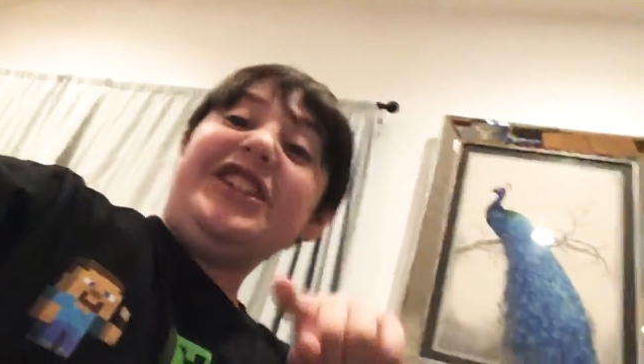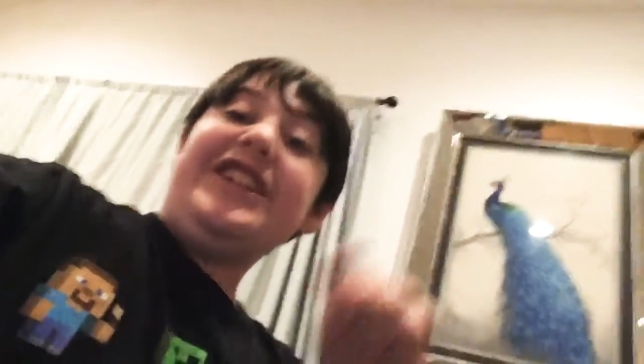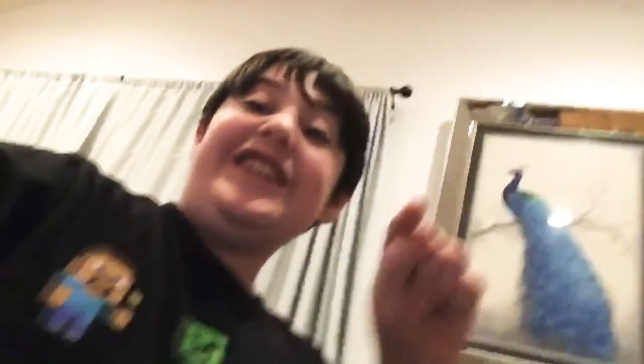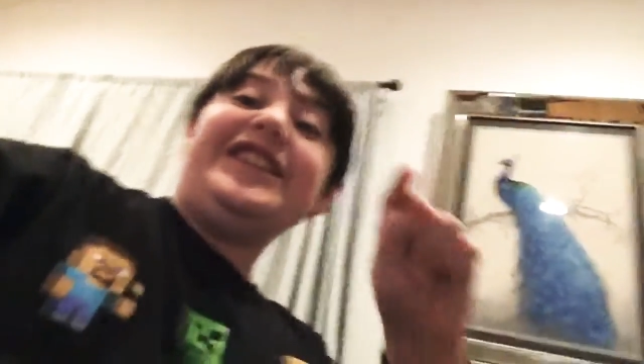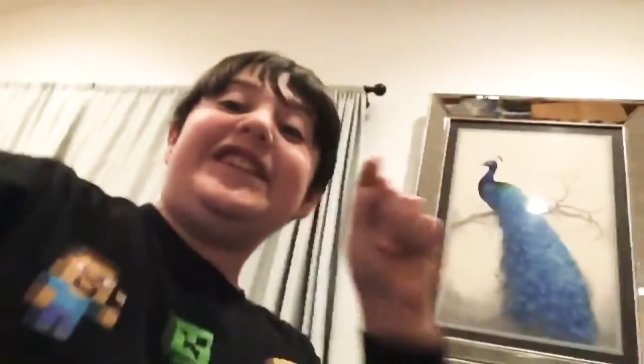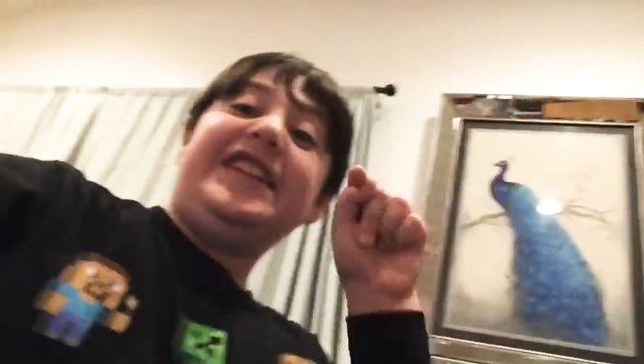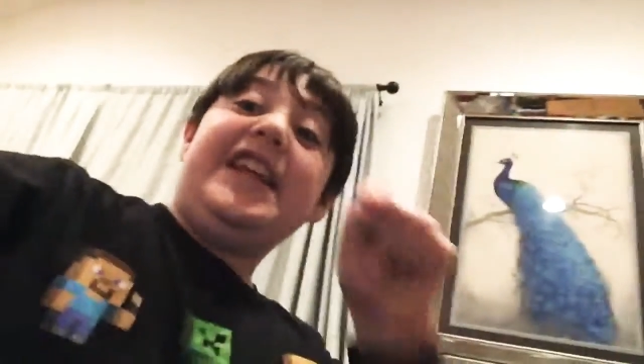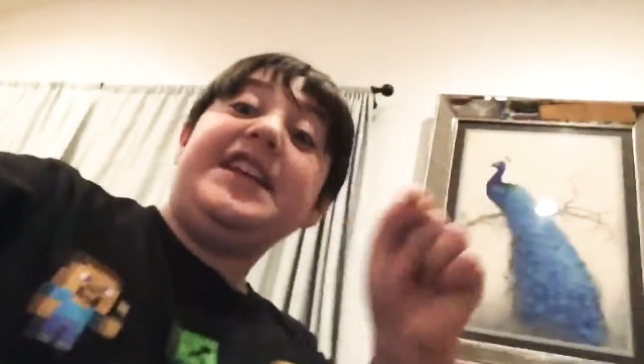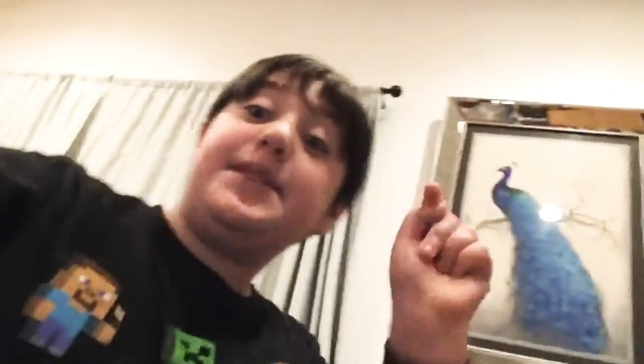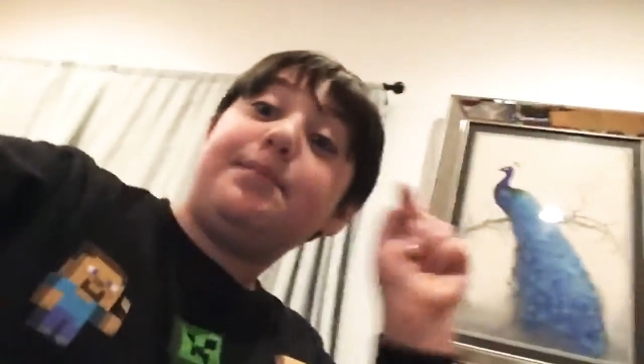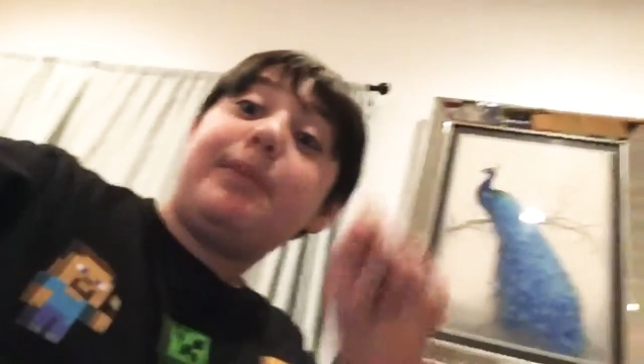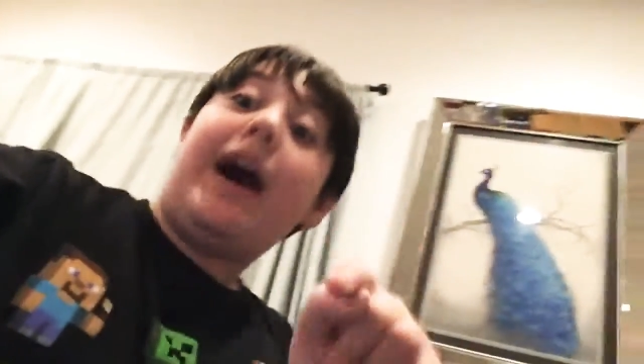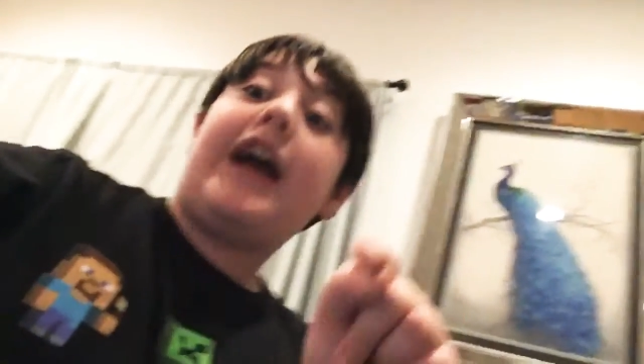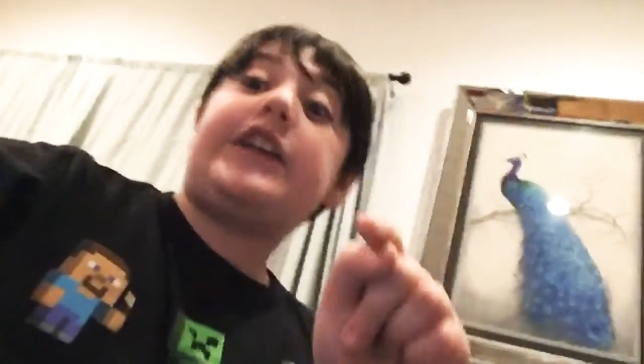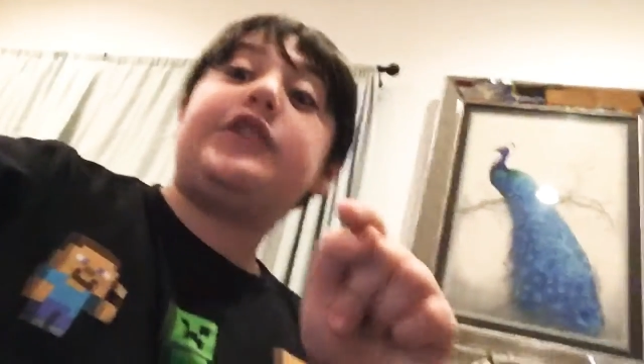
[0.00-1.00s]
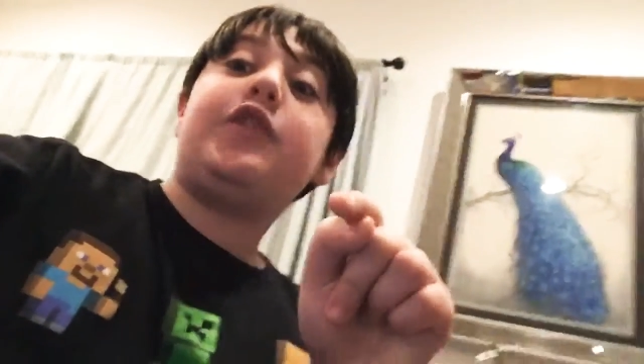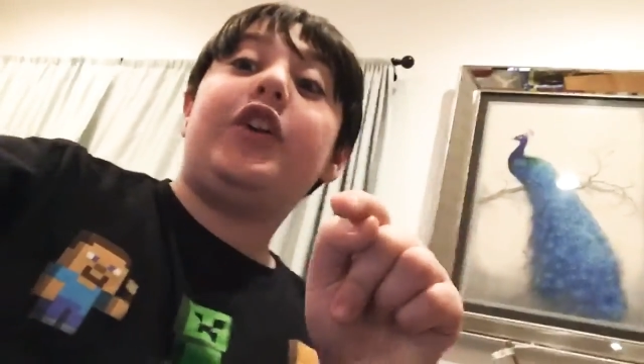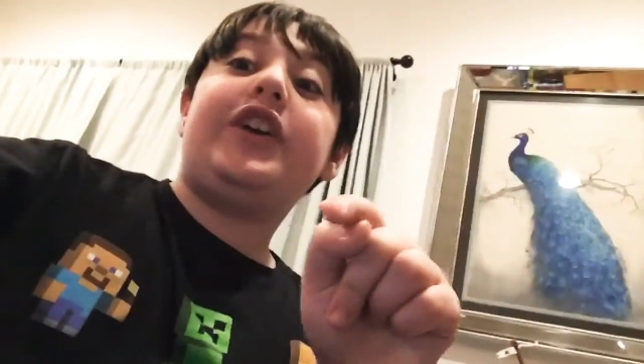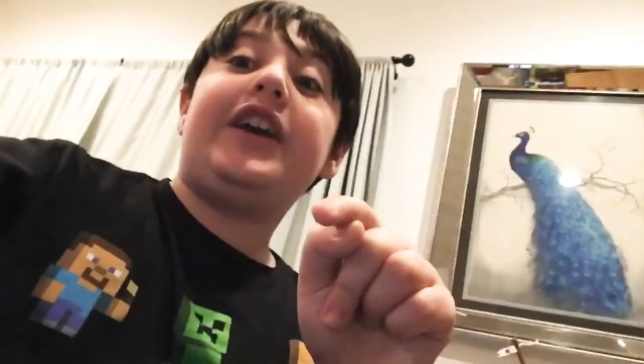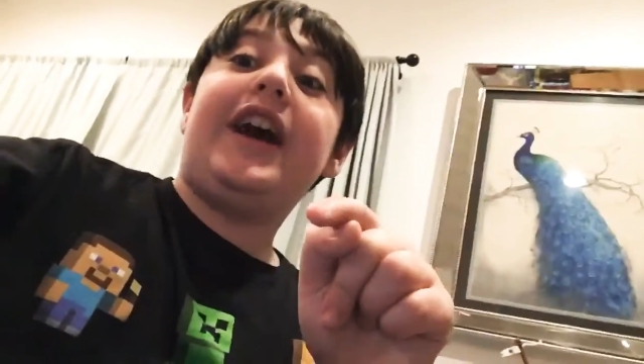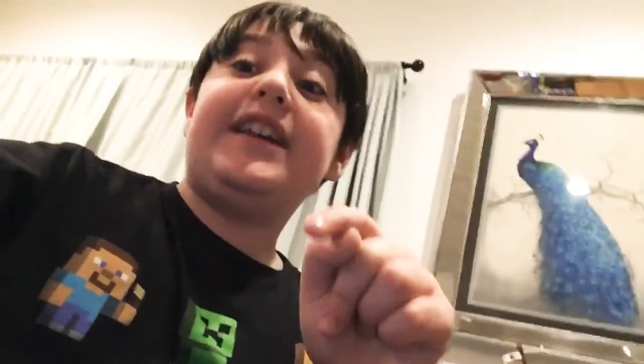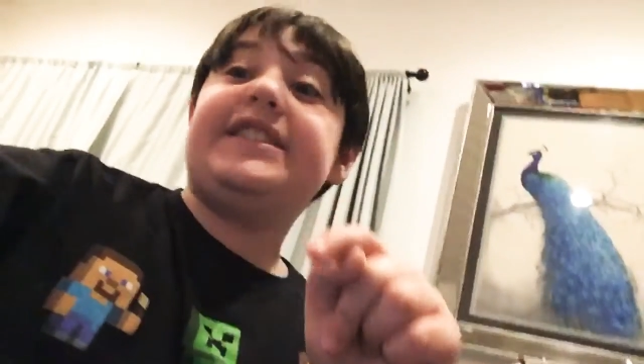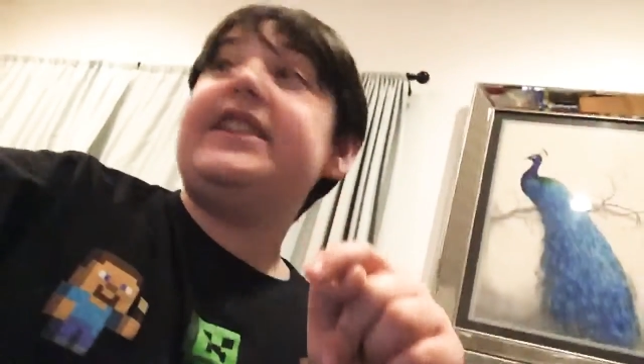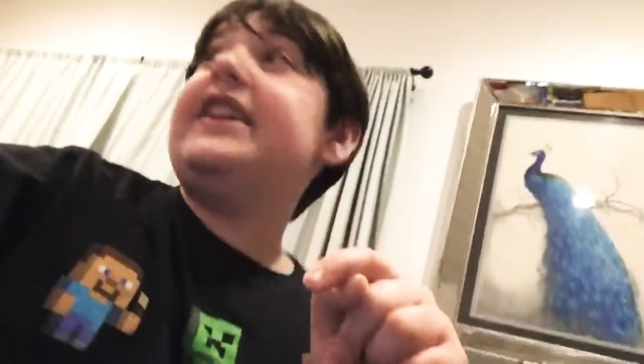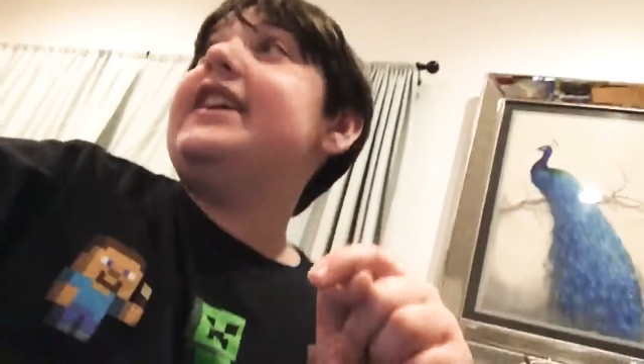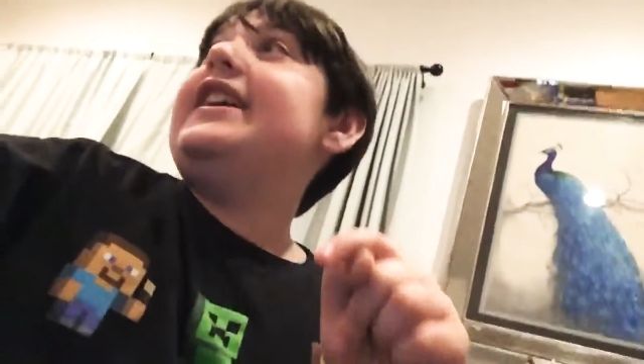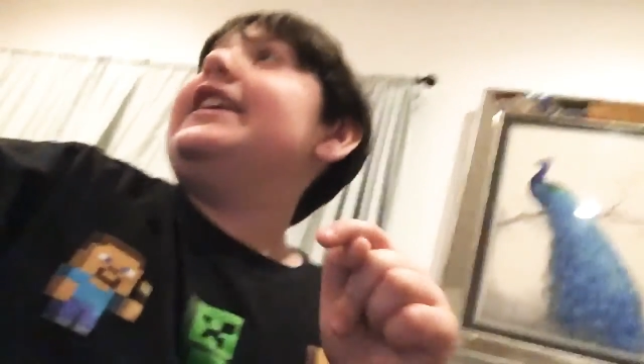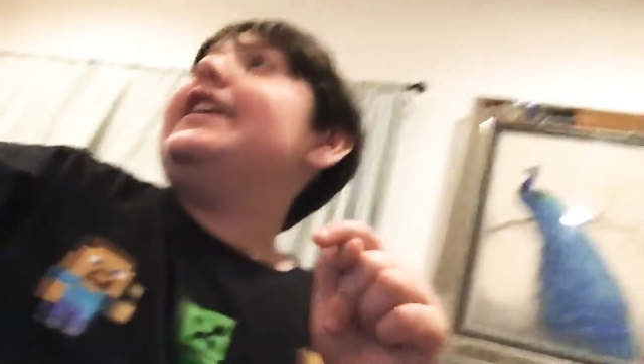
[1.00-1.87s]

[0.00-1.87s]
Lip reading: in this box fort, guys.